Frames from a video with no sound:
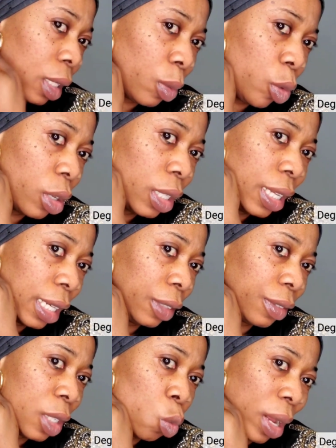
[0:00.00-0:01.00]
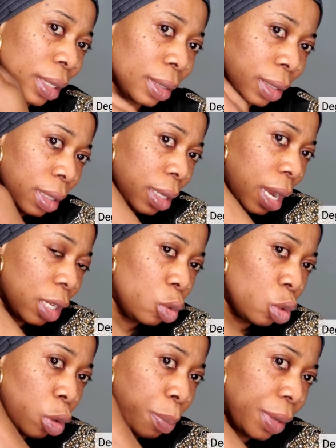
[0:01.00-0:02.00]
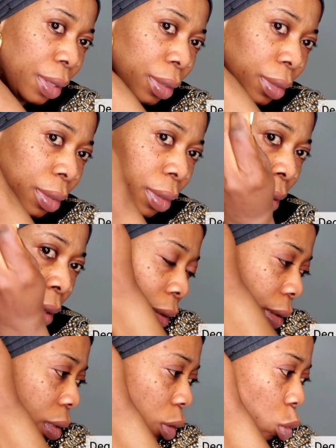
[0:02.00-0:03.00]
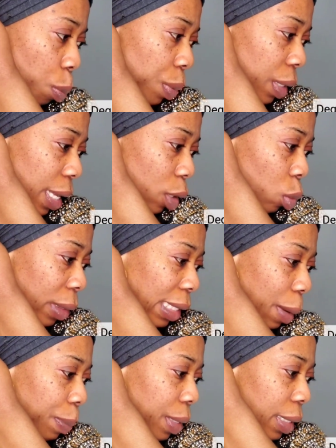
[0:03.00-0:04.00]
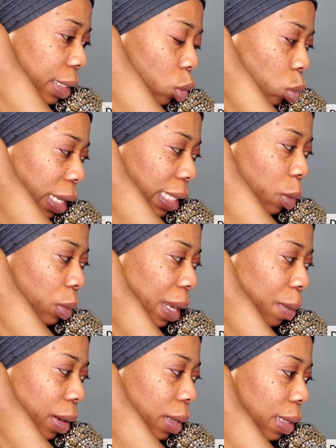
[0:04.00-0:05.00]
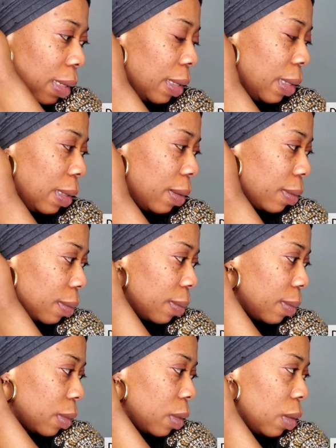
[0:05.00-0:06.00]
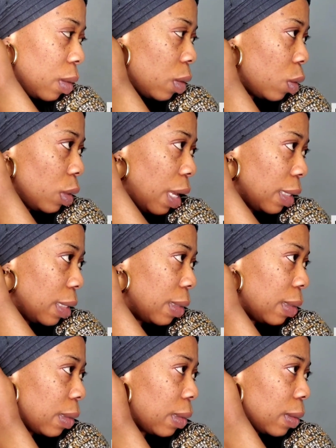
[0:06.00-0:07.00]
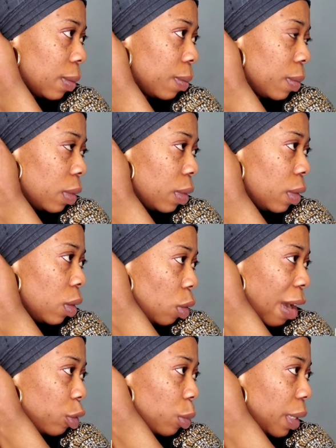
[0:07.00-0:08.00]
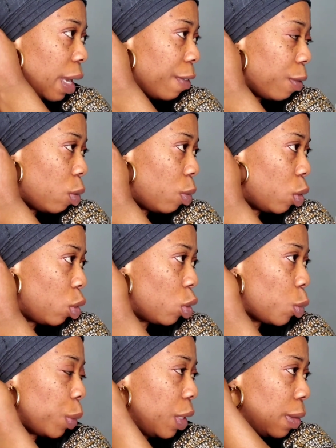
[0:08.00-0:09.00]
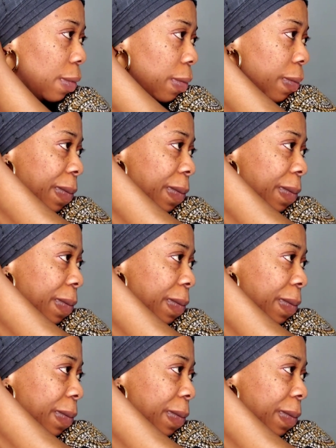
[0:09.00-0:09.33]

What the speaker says: The one you already achieved, raise 1 and use your pin to pin them together. Pin it together with that one. So that you have to be careful when you use pin.